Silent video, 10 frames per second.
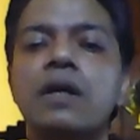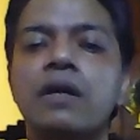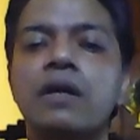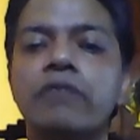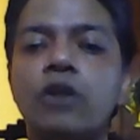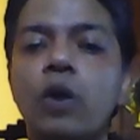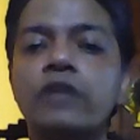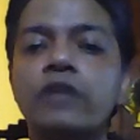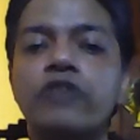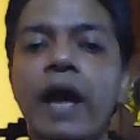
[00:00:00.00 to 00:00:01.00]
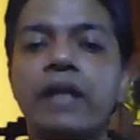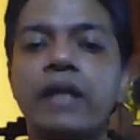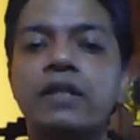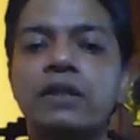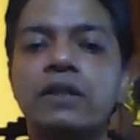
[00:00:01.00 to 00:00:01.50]
with holy dread,
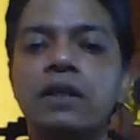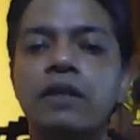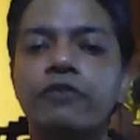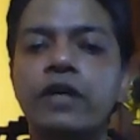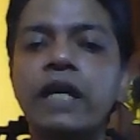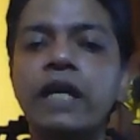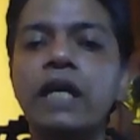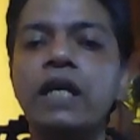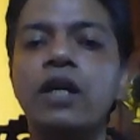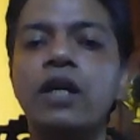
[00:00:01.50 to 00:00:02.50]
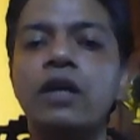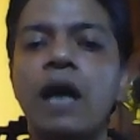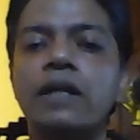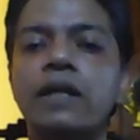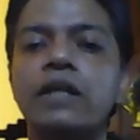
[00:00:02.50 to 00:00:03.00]
for he on
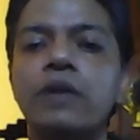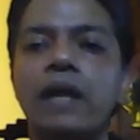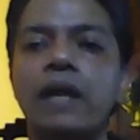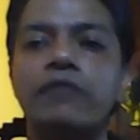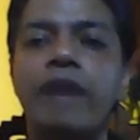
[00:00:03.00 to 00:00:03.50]
honey dew hath fed